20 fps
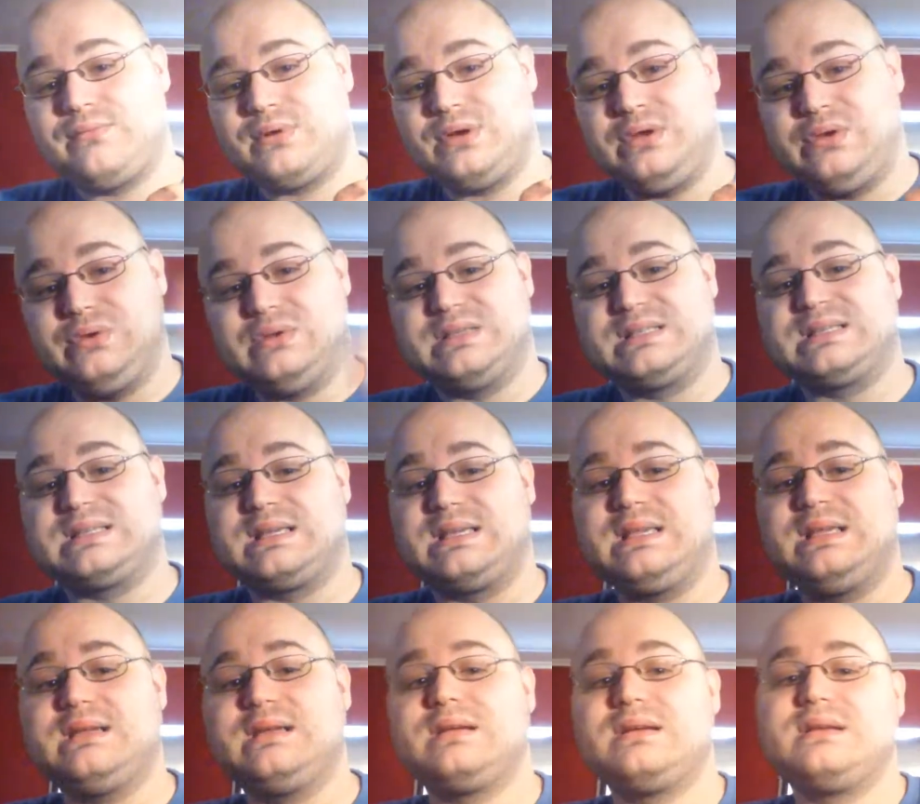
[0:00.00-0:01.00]
you to
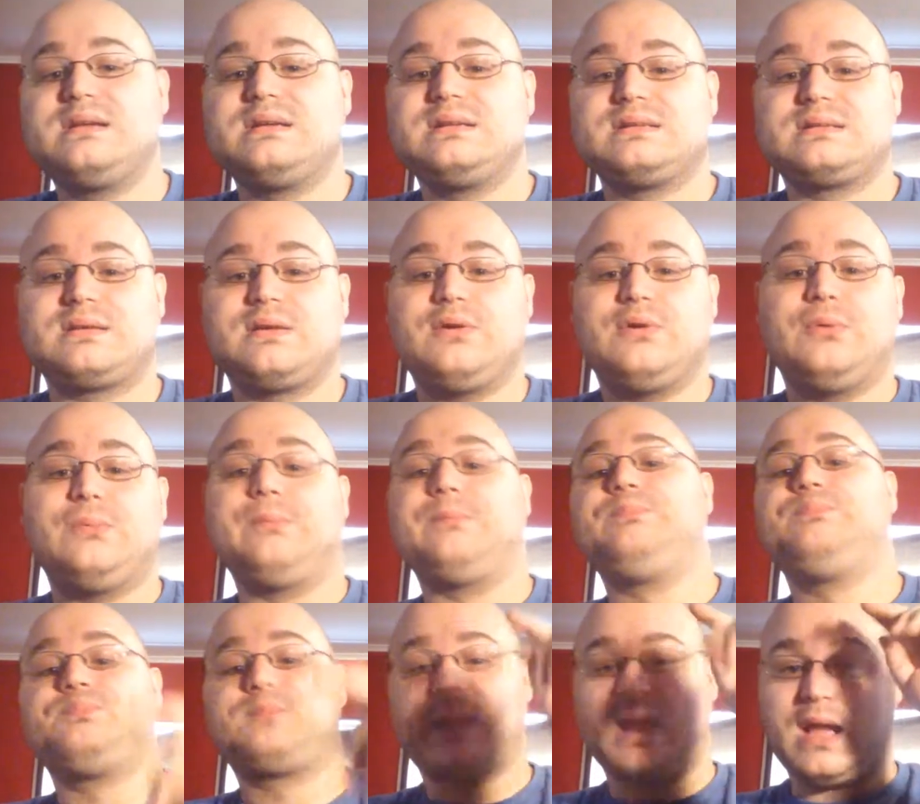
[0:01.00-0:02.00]
see. So
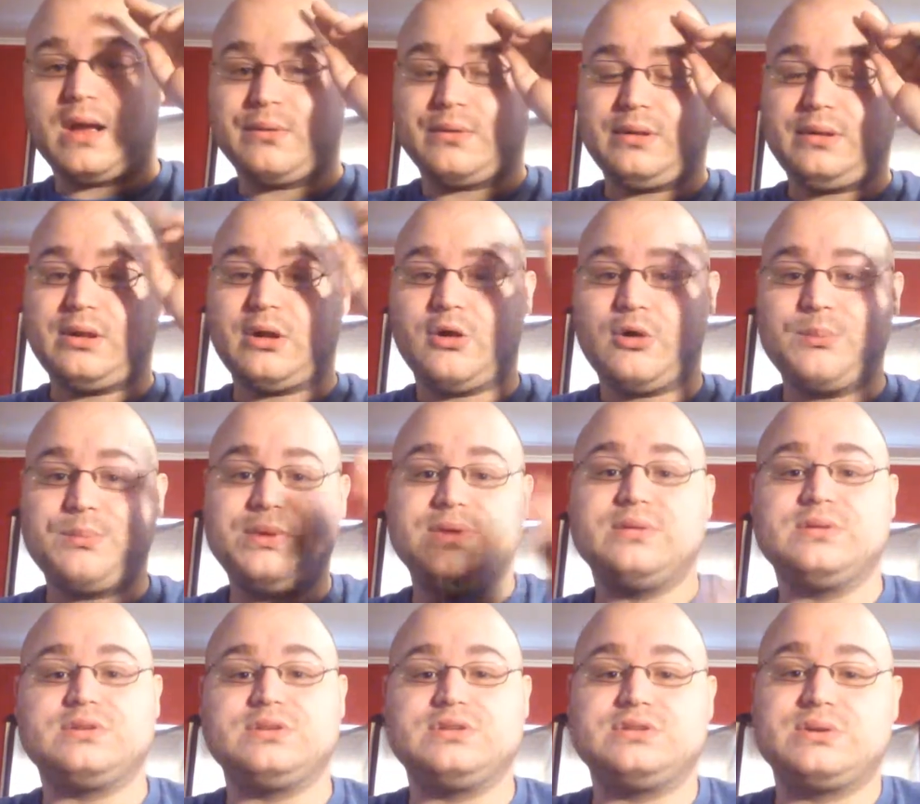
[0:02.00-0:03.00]
I really hope you
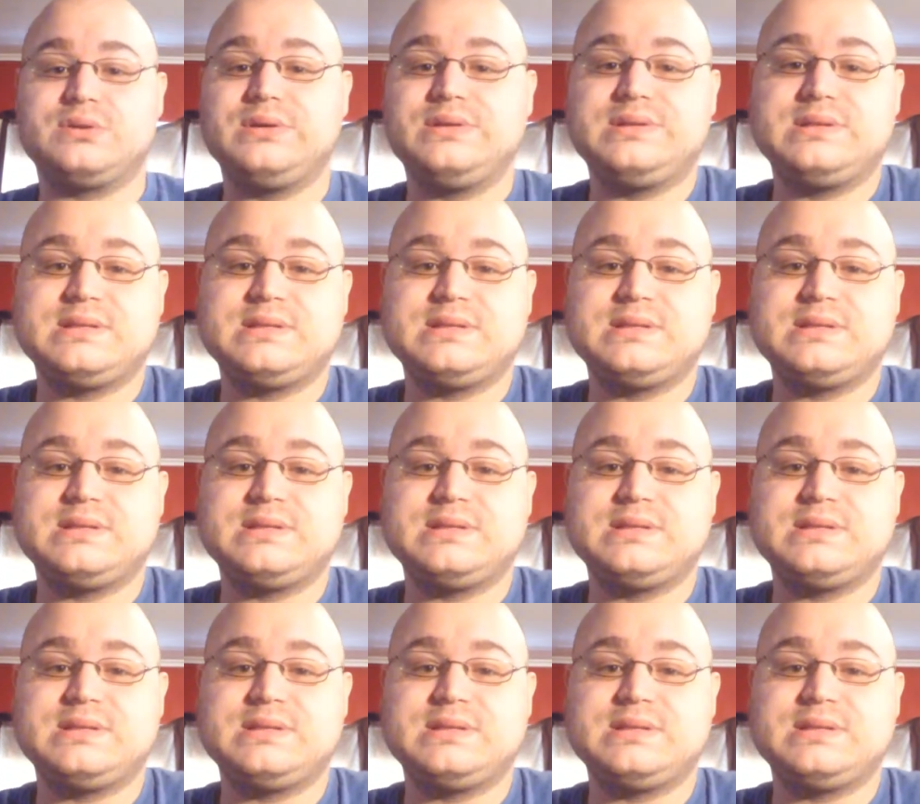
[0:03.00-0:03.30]
enjoyed this